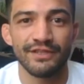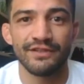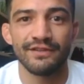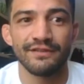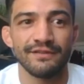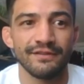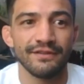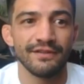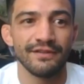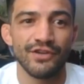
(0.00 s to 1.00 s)

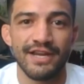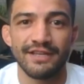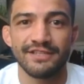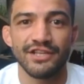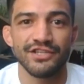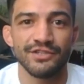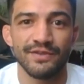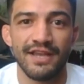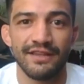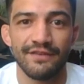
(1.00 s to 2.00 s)
good training sessions
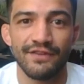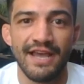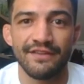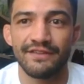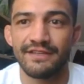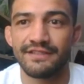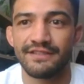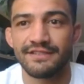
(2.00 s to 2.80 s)
with high level athletes.